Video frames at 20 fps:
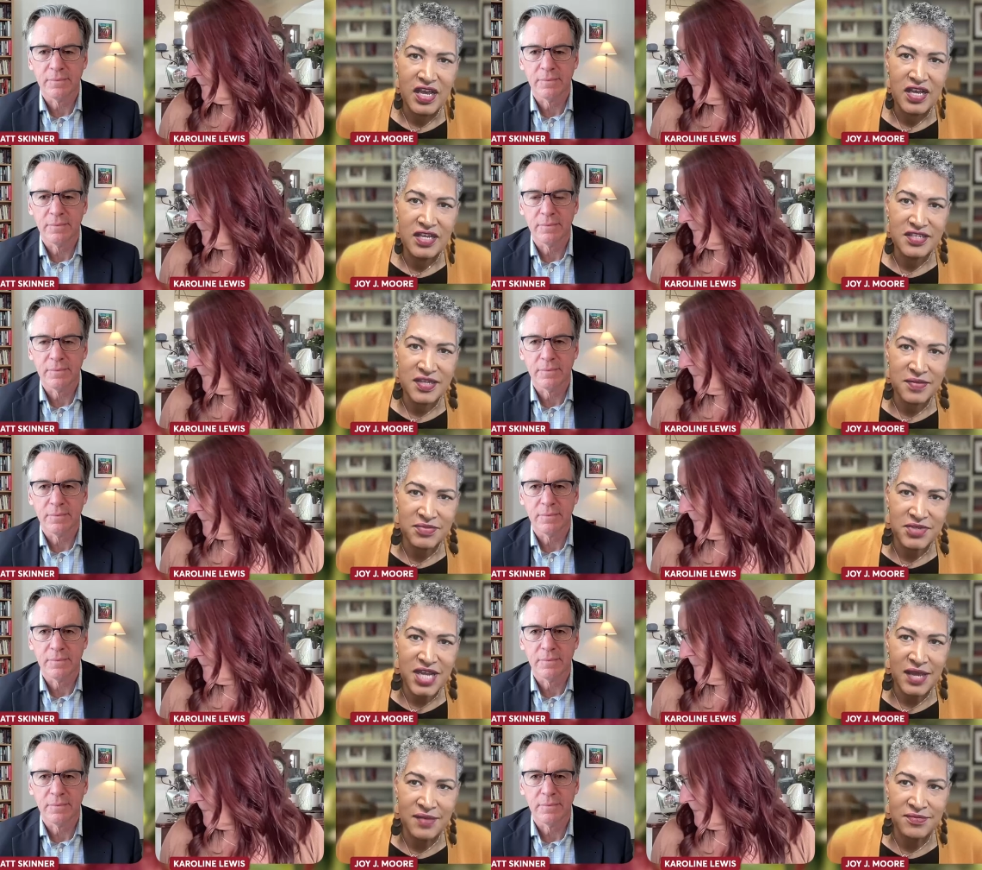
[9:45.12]

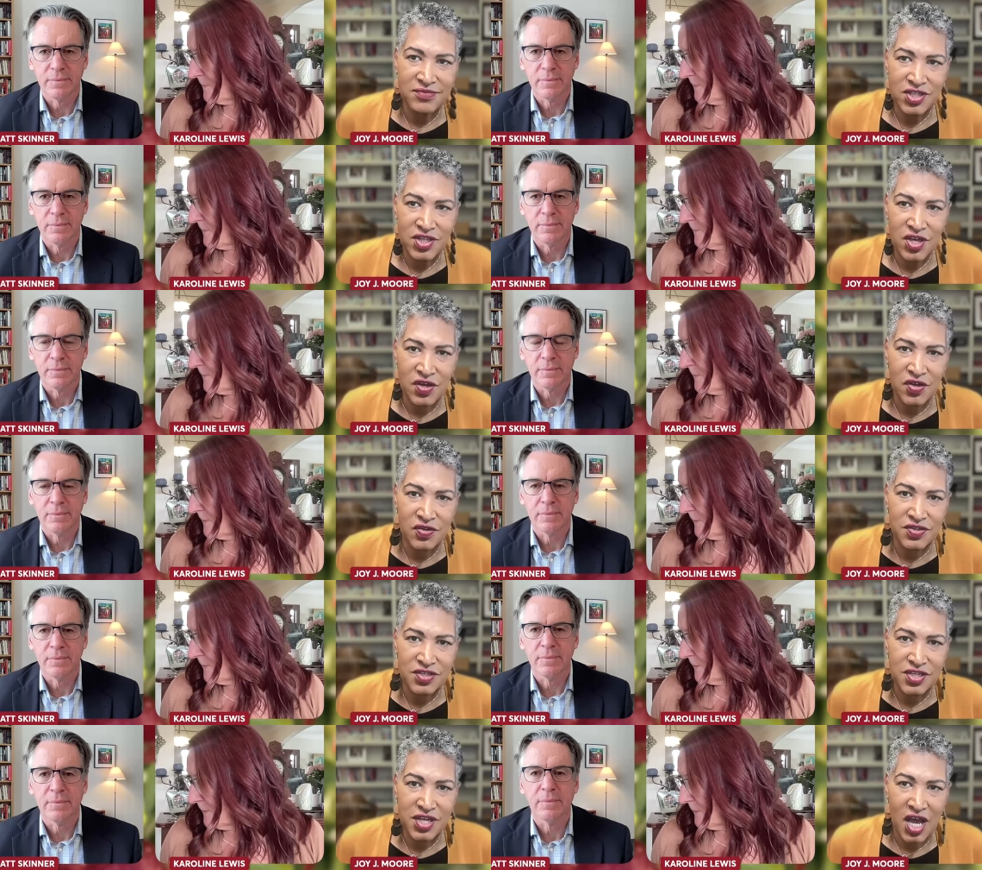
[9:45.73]
Speaker 1: sometimes
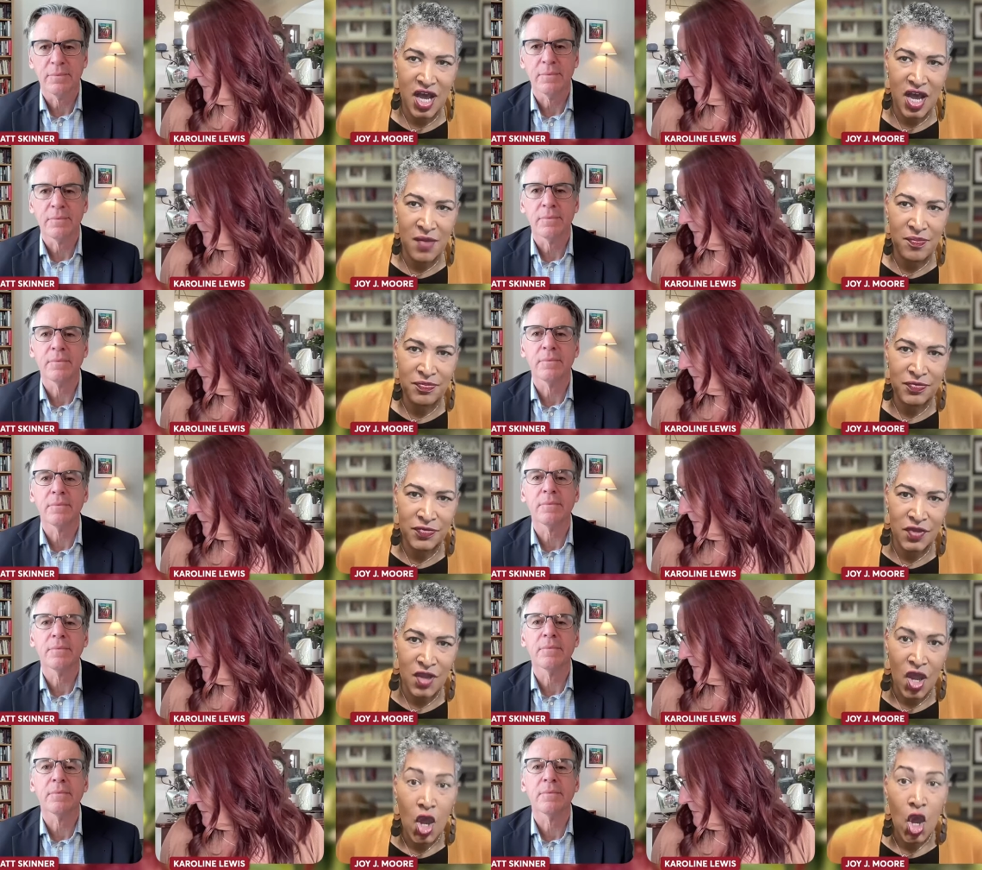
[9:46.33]
those um,
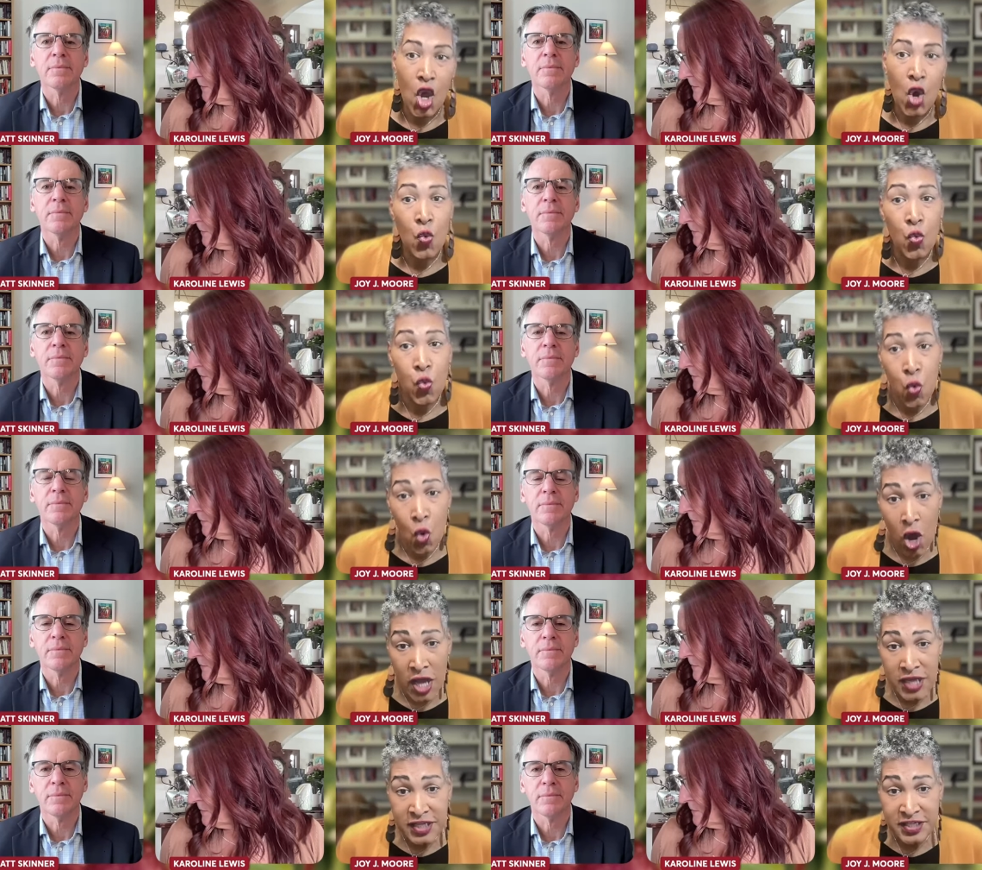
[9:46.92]

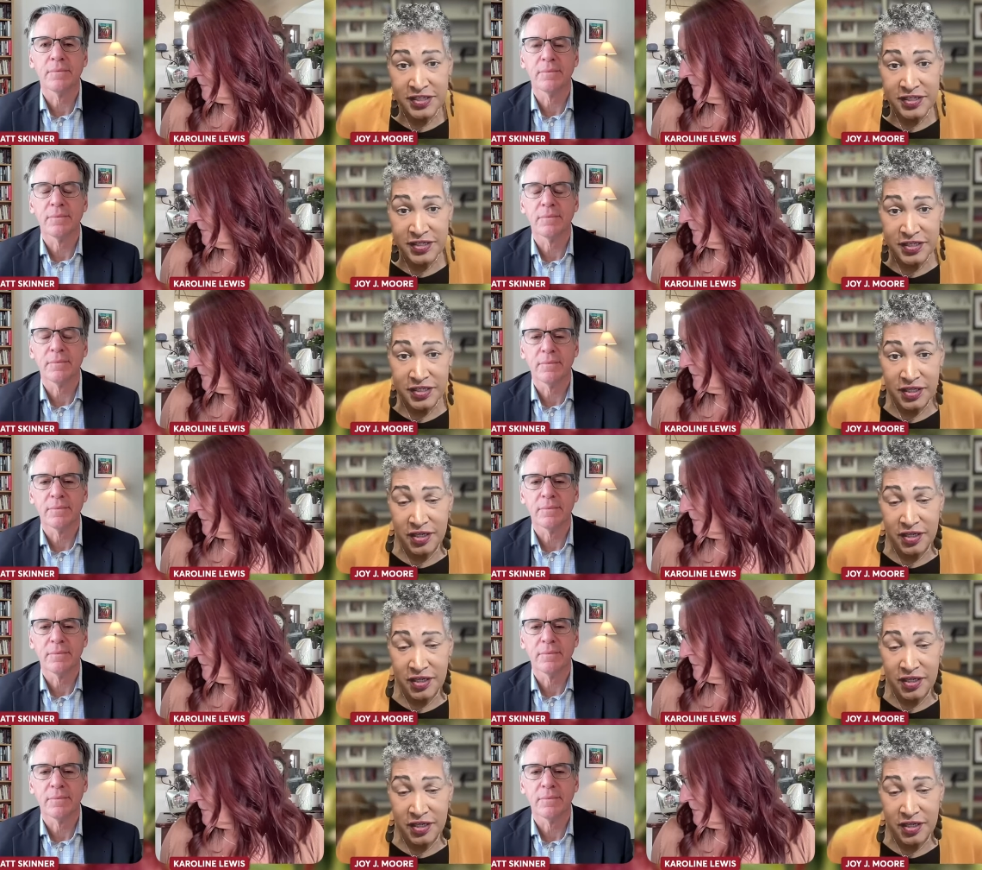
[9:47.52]
once